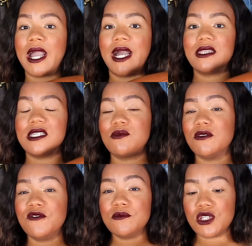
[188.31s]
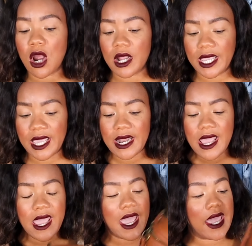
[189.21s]
I got this one from Target
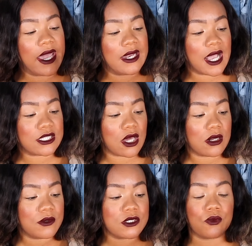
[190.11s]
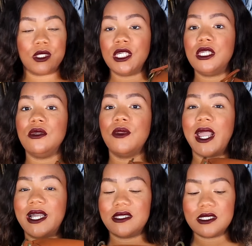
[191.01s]
and I thought it was really cute.
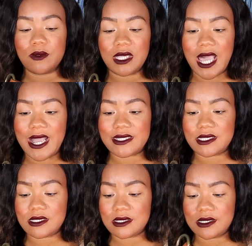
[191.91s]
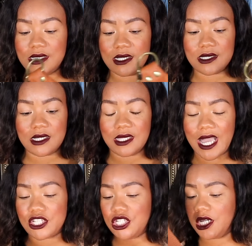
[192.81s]
I got this one last season,
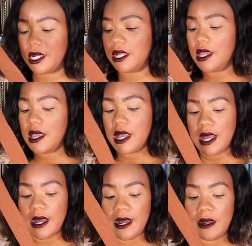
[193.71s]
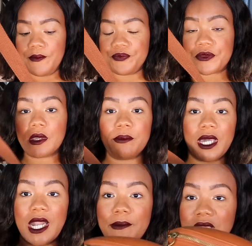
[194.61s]
last year. Um,
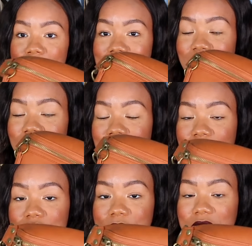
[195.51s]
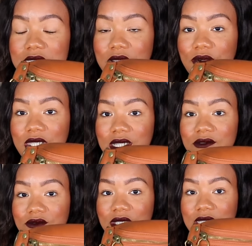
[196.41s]
but I'm keeping all of those because I really,
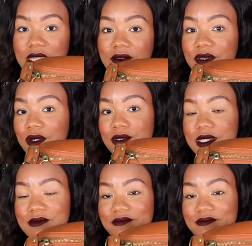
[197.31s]
really love those.